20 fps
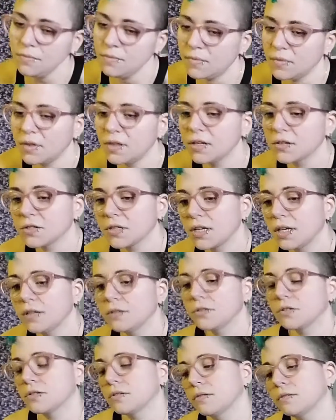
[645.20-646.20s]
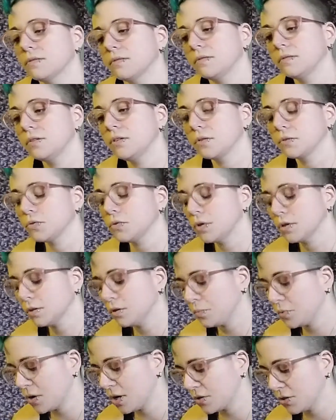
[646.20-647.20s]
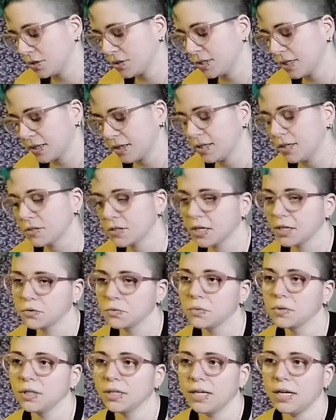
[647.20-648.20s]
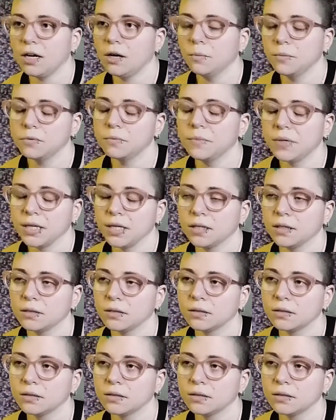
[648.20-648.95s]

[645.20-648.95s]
this has, doing little projects like this has really helped me